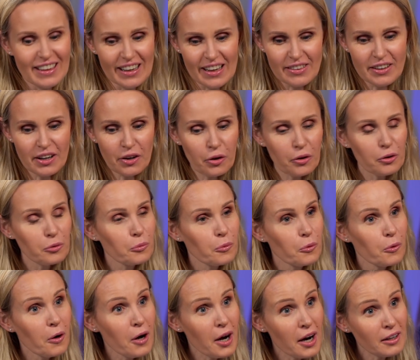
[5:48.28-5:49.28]
And the whole
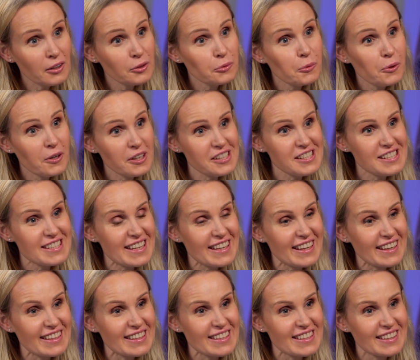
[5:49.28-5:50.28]
world watched
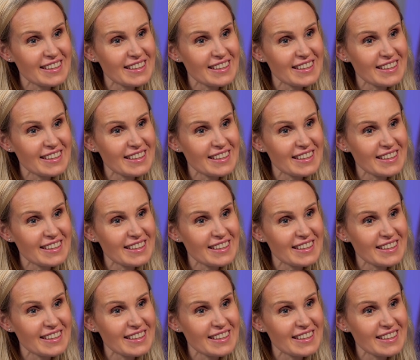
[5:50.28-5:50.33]
it.